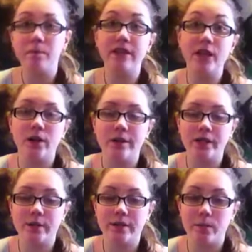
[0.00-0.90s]
video
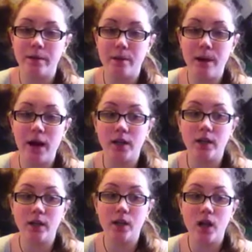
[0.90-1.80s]
is going to be about
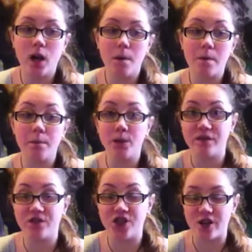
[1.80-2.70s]
Book
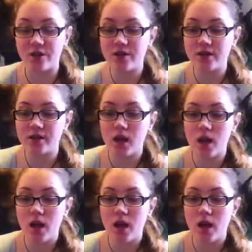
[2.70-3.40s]
of Shadows.